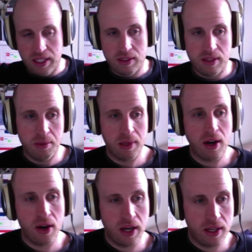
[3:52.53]
That's what the
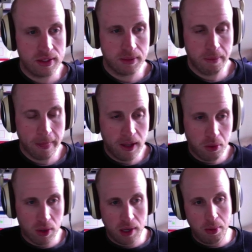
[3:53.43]
BR does.
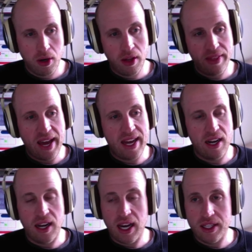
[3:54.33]
We're going to put all
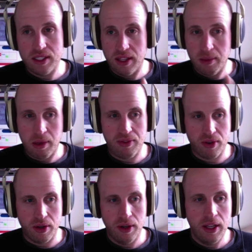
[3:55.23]
that onto the
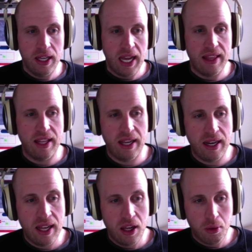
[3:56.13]
buffer, and
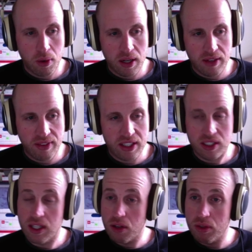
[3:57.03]
then we're
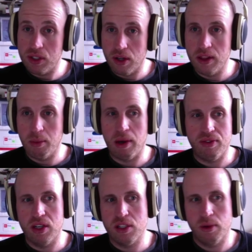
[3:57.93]
eventually going to return the
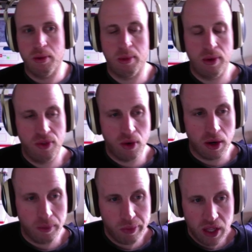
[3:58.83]
buffer as we were before.